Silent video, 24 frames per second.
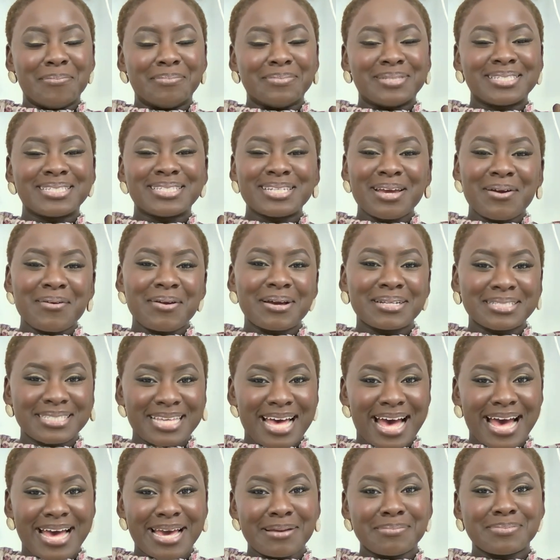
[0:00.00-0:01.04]

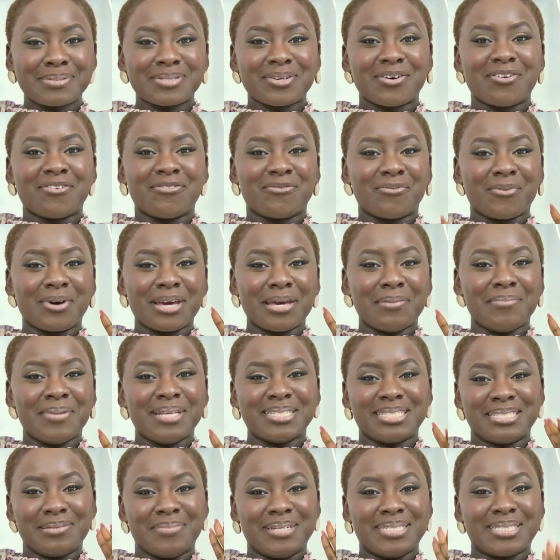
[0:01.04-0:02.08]
stereotypes of what it
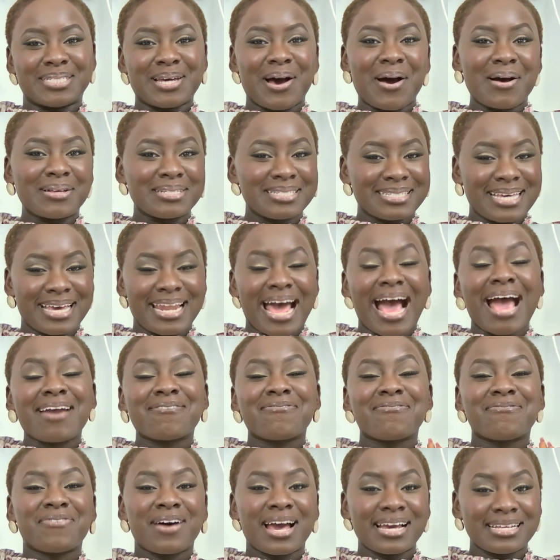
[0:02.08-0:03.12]
means to be dark skinned. I
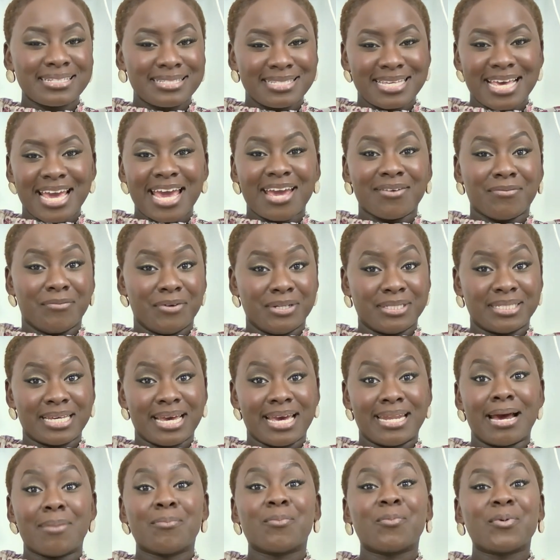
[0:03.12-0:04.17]
fight it every
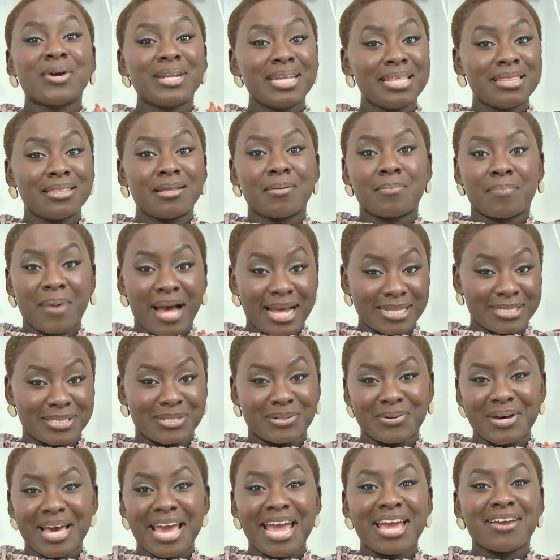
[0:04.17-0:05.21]
day, and I'm winning the
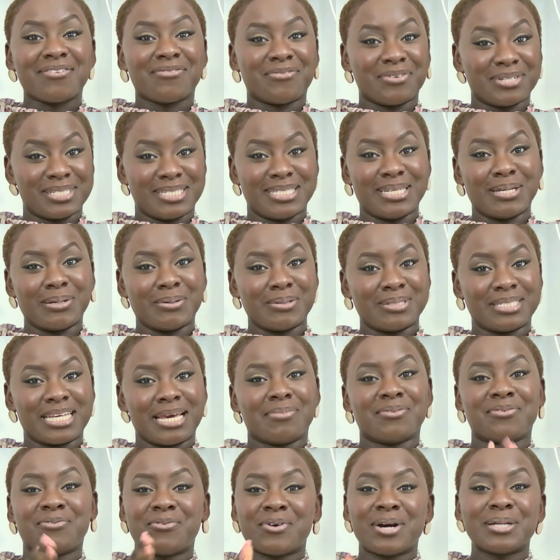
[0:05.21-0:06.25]
battle every single day.
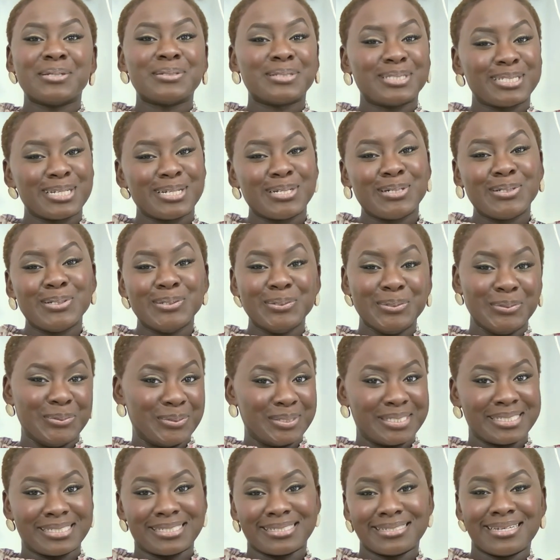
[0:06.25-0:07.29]
Before I used to
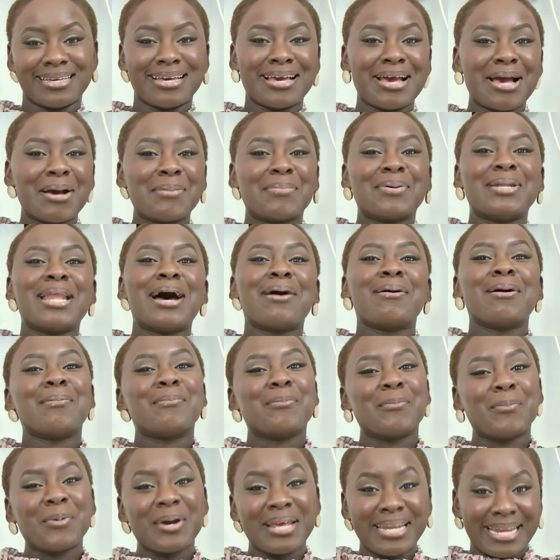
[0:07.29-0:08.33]
lose, but now
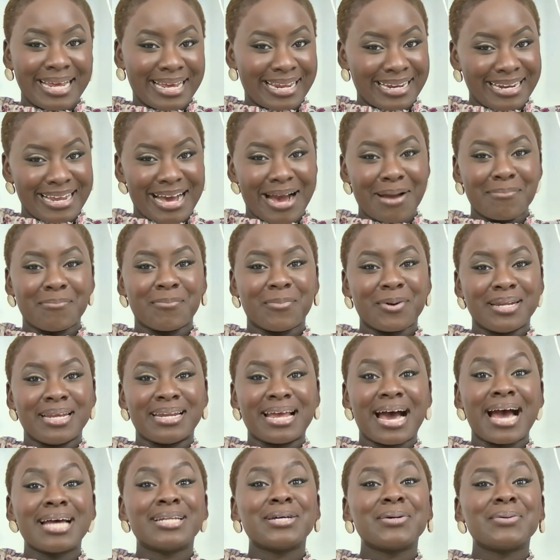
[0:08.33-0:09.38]
I'm winning.
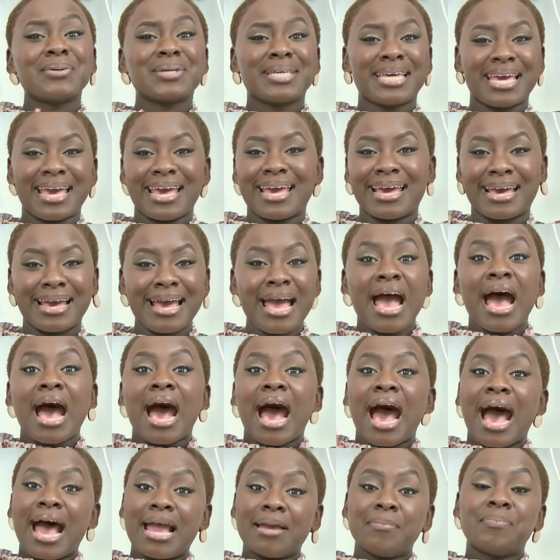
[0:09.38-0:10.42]
I don't care.
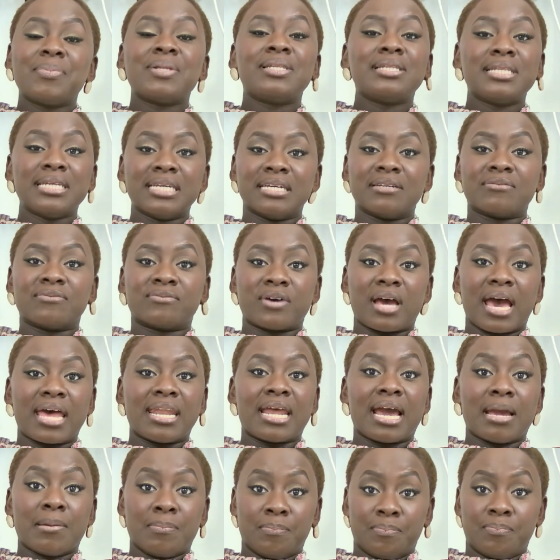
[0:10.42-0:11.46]
I believe,
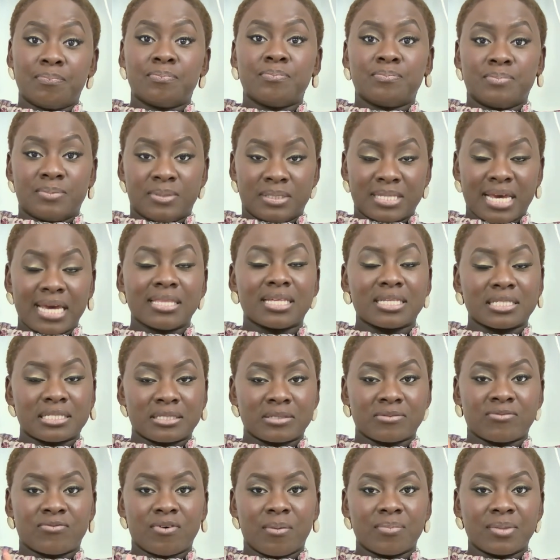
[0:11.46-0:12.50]
and I say
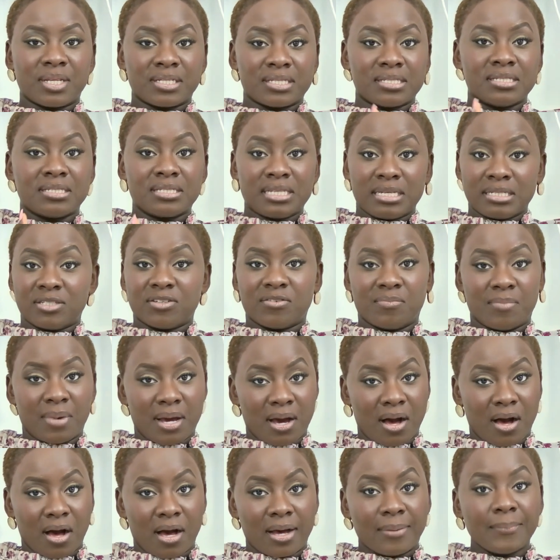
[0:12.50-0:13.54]
this from the sincerity of
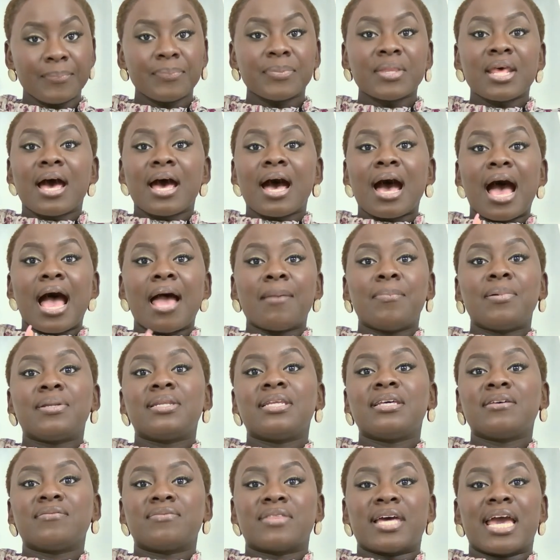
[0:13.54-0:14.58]
my heart, I
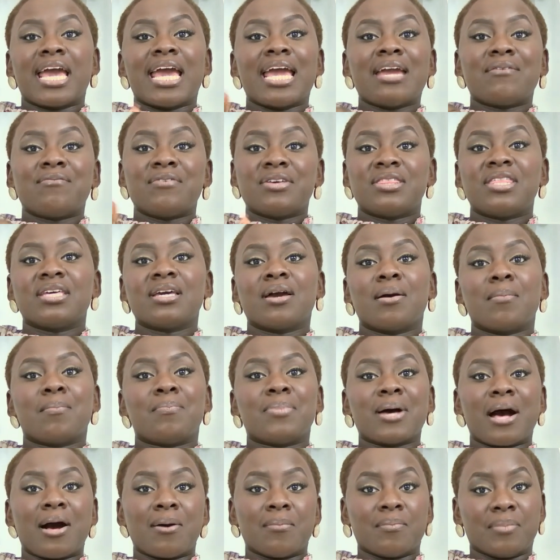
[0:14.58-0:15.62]
believe that everything
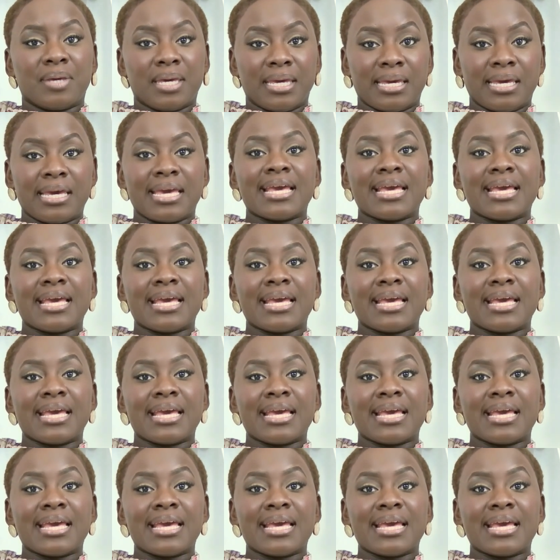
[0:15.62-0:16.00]
about me